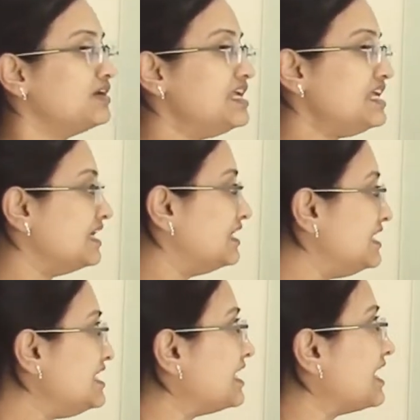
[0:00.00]
D.
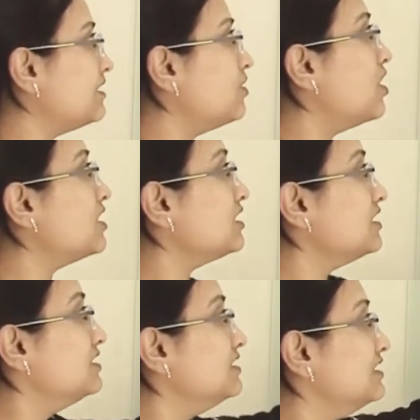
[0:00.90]
D cannot
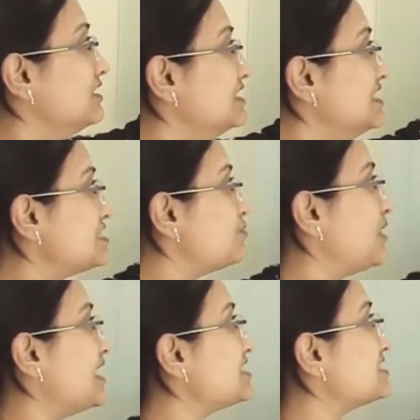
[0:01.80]

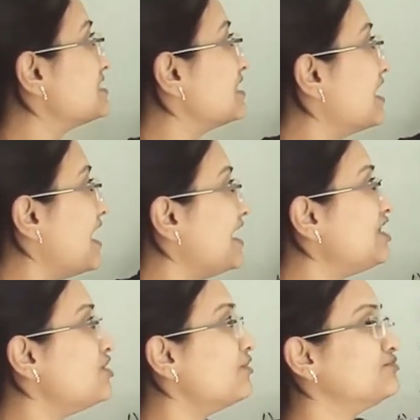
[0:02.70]
displace
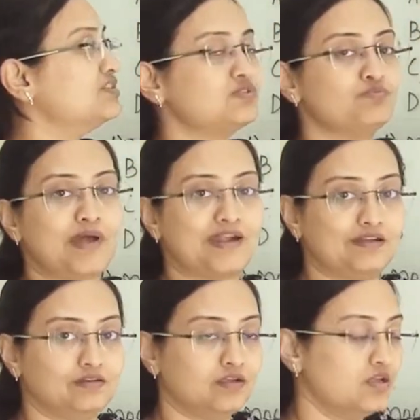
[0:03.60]
any of this metal.
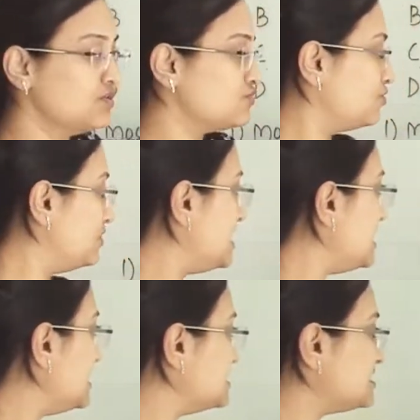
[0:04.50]
So
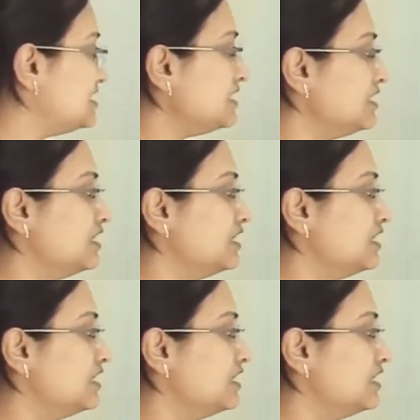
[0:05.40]
D is the